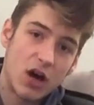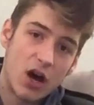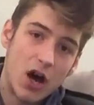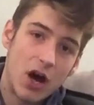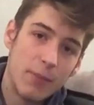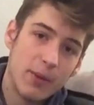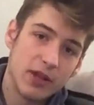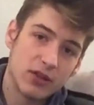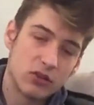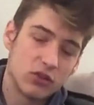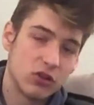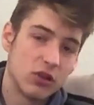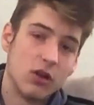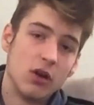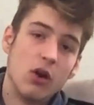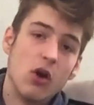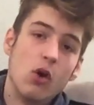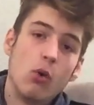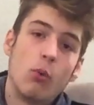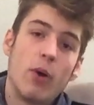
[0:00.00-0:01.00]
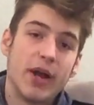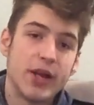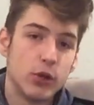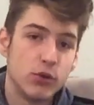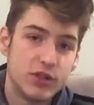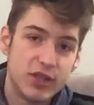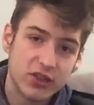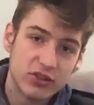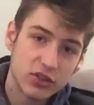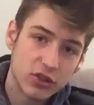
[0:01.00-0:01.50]
comments. Why
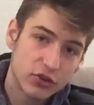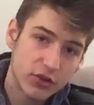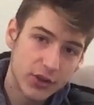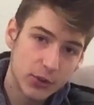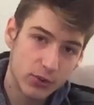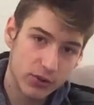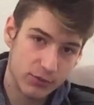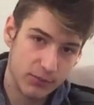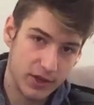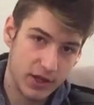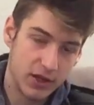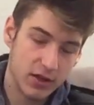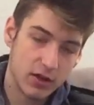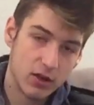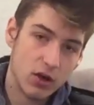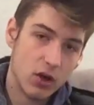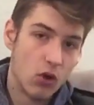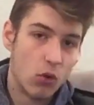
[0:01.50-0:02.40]
you disagree with me?